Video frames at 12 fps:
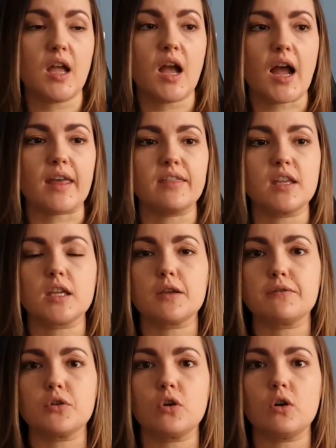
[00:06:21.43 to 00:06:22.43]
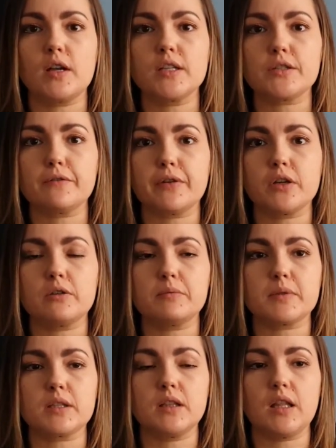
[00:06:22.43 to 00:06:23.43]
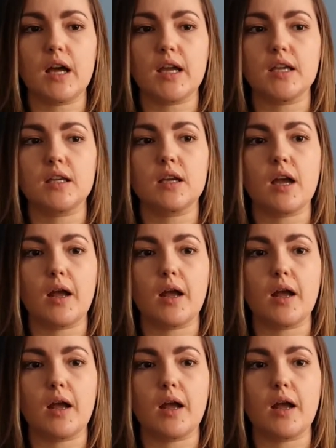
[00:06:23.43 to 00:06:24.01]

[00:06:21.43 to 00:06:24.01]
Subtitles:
I think if you're into films like